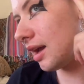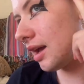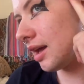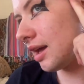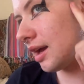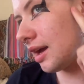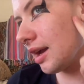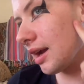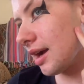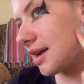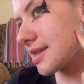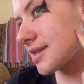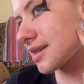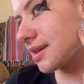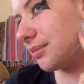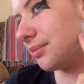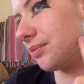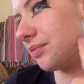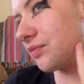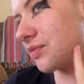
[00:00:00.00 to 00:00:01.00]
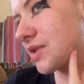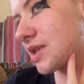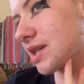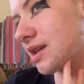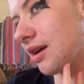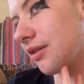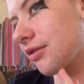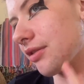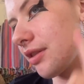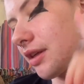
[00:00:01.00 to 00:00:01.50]
I got some
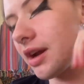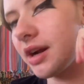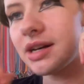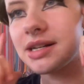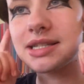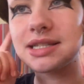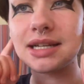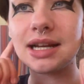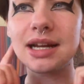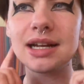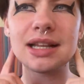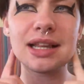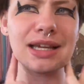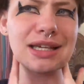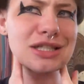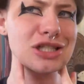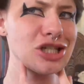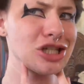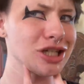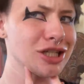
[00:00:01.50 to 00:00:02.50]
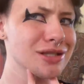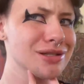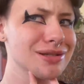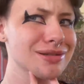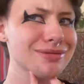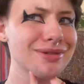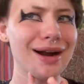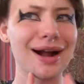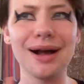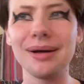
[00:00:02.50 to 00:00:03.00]
stuff there. It's kind of like a chin
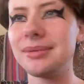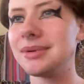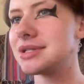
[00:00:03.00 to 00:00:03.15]
scrap.